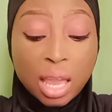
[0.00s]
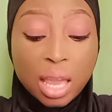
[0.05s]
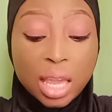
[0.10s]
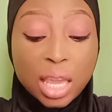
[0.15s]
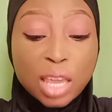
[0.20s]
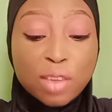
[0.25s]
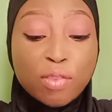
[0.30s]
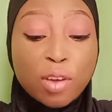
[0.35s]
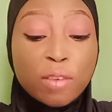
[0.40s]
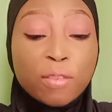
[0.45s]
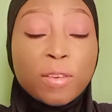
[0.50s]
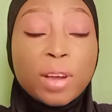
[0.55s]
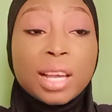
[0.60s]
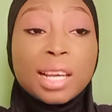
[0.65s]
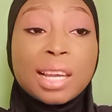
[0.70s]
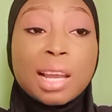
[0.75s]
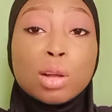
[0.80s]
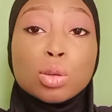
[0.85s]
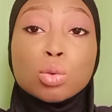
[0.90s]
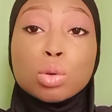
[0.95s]
If I find
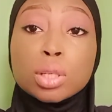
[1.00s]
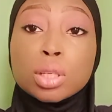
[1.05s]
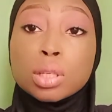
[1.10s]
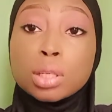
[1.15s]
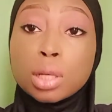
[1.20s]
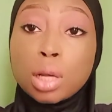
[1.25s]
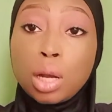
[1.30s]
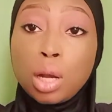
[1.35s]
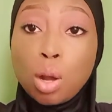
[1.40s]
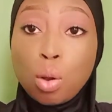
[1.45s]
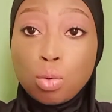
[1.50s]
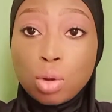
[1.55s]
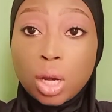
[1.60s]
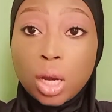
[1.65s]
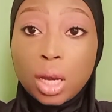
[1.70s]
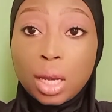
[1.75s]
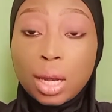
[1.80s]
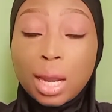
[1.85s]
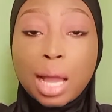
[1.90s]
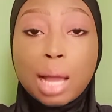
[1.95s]
out what is
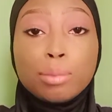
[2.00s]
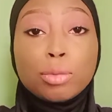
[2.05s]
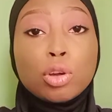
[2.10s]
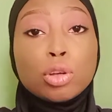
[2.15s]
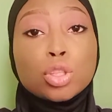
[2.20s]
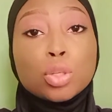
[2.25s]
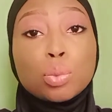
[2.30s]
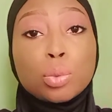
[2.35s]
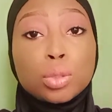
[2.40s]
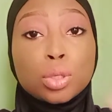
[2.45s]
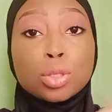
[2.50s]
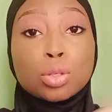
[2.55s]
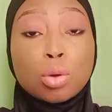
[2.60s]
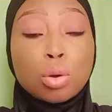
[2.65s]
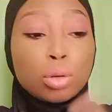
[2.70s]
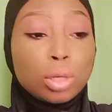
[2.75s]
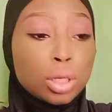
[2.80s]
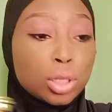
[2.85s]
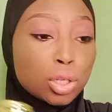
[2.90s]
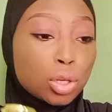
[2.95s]
cloning, I'm going to put it on
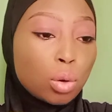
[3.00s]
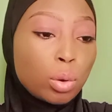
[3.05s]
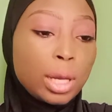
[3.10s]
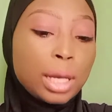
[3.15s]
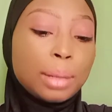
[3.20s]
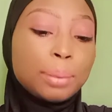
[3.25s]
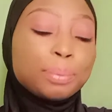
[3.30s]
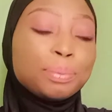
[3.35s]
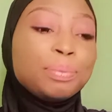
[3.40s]
the screen.